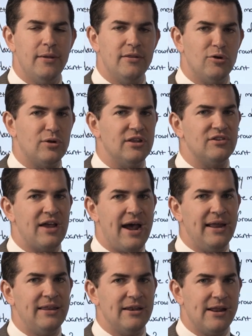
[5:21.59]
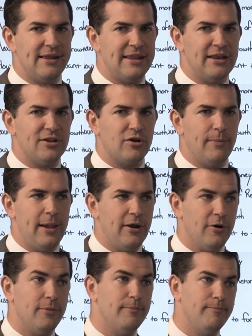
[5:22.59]
They're designed in an identical
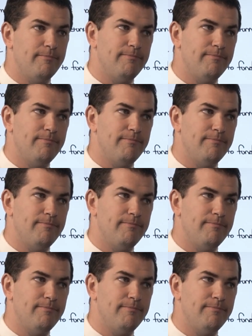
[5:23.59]
manner.